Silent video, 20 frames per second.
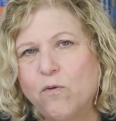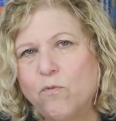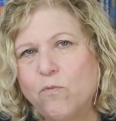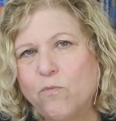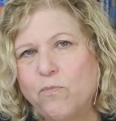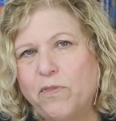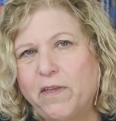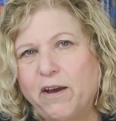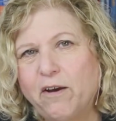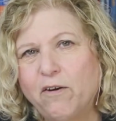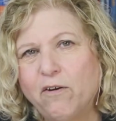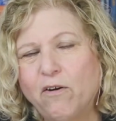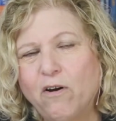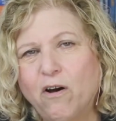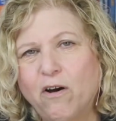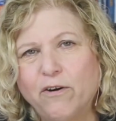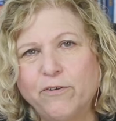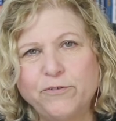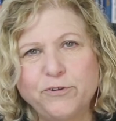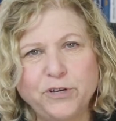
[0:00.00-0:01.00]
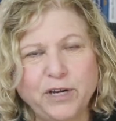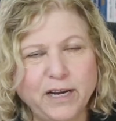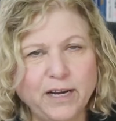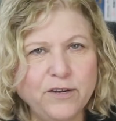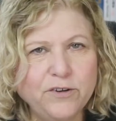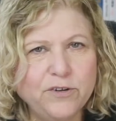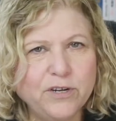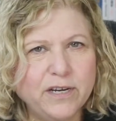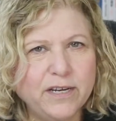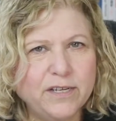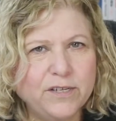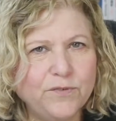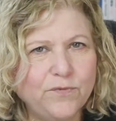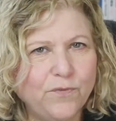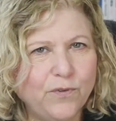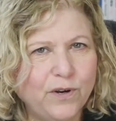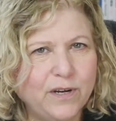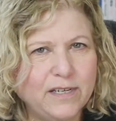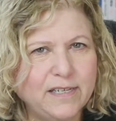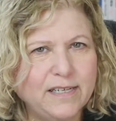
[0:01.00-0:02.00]
there are changes,
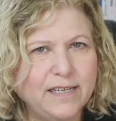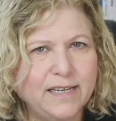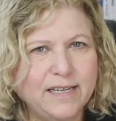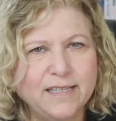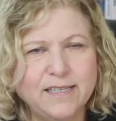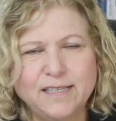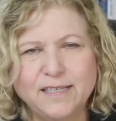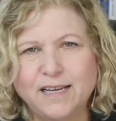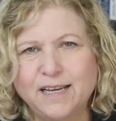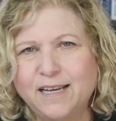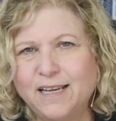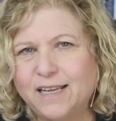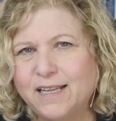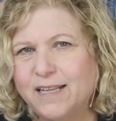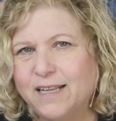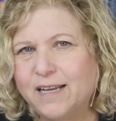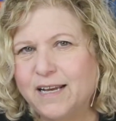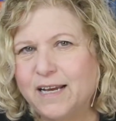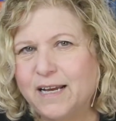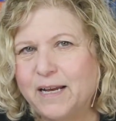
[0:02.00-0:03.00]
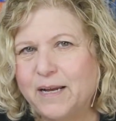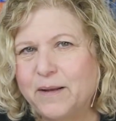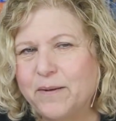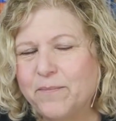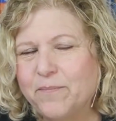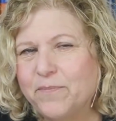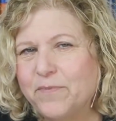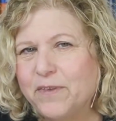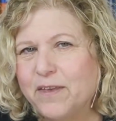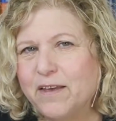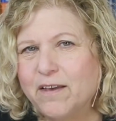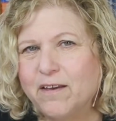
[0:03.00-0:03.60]
for instance, in